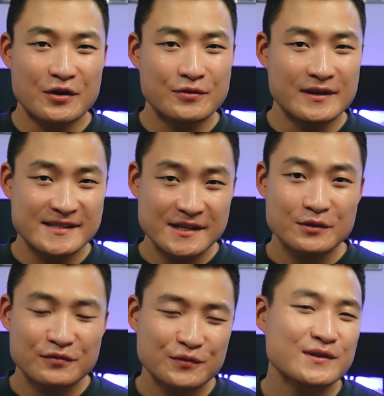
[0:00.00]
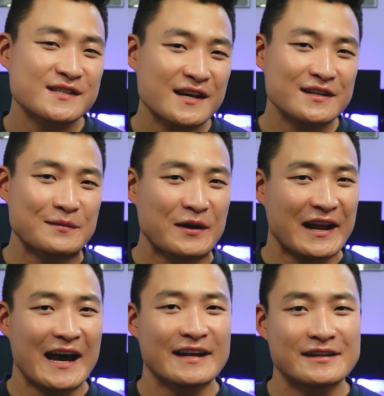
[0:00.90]
own a single fruit stand in
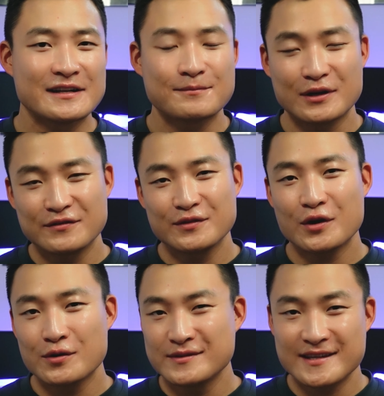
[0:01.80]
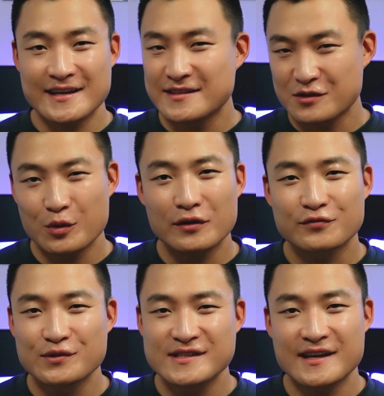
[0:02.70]
Manhattan, but if you own 10 to 12
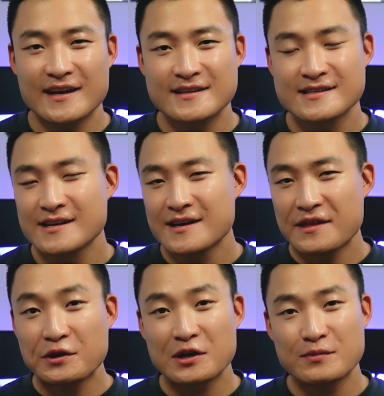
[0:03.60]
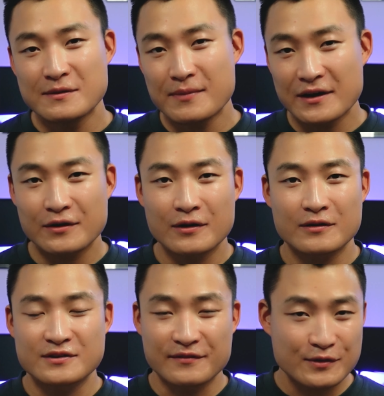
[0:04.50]
fruit stands, then you can be better
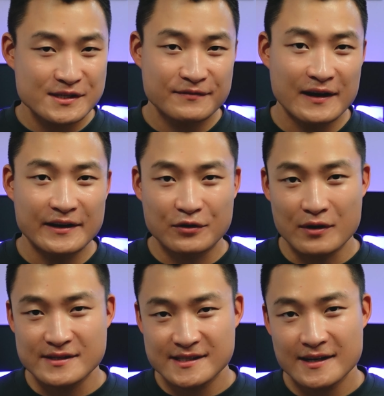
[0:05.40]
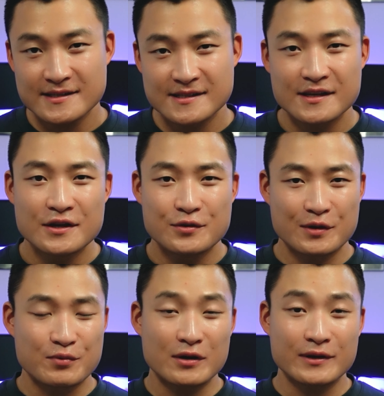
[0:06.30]
diversified across sites. You can
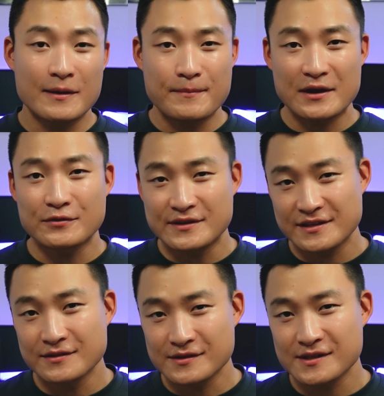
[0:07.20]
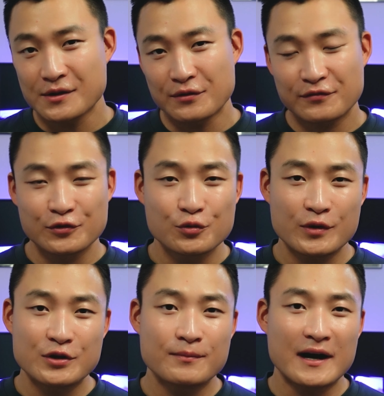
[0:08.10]
probably get better deals on the fruit when
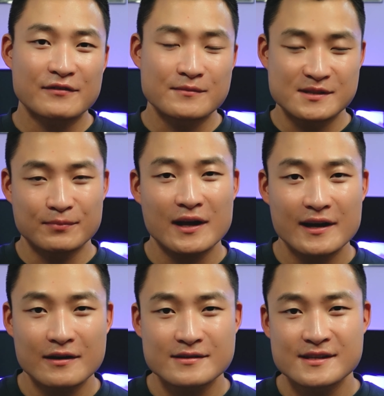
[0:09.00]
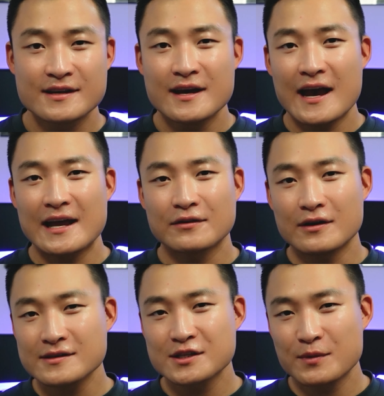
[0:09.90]
you buy from suppliers, and you'll
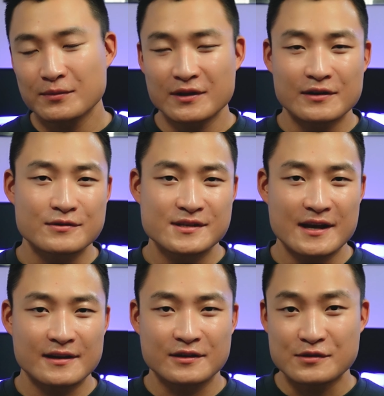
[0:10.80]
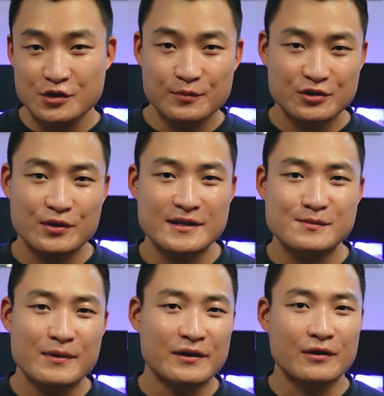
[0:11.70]
also be able to understand consumer trends
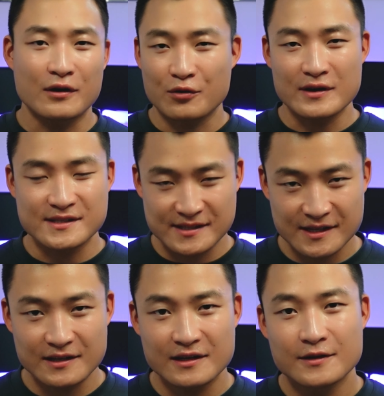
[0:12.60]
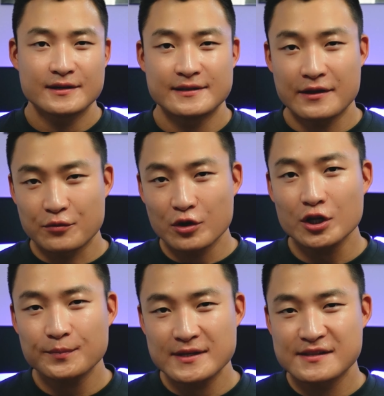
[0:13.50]
better across the city. Now, the
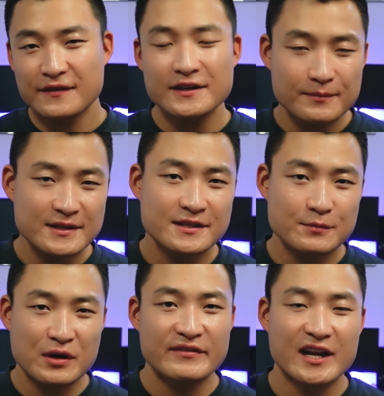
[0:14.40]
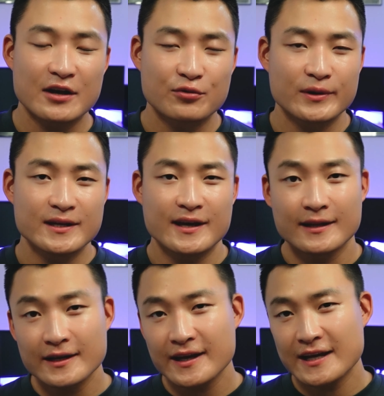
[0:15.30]
roll-up is fundamentally private equity, and
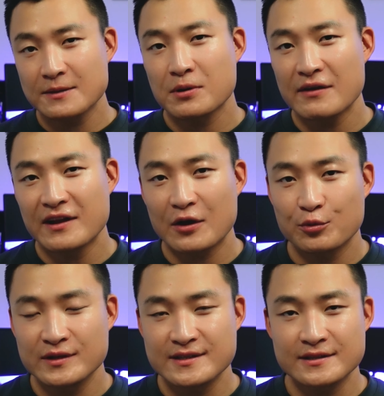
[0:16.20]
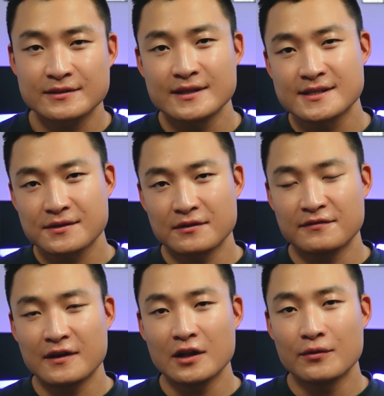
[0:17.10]
like any private equity deal, it's going to
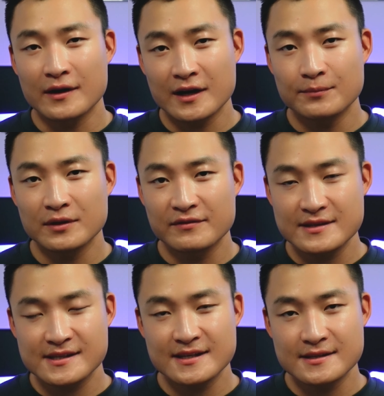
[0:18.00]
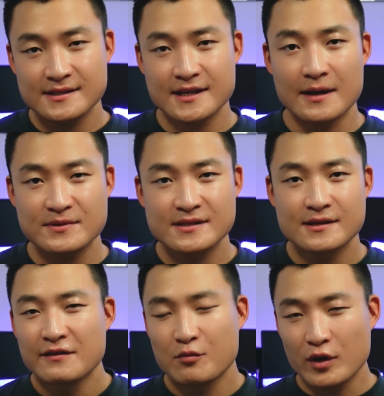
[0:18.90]
follow a couple of these key steps.
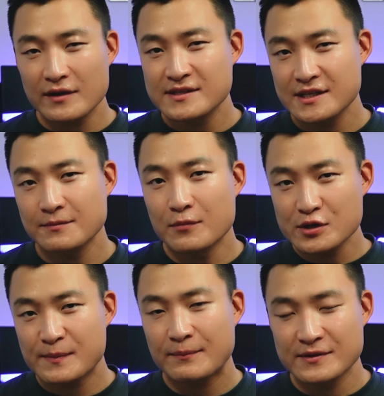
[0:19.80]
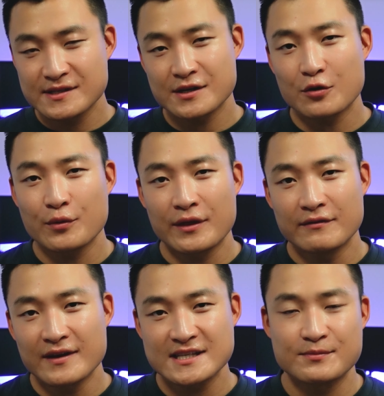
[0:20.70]
From what I've seen, most people start with an
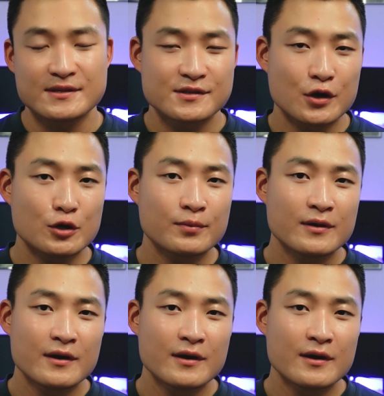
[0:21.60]
investment scope.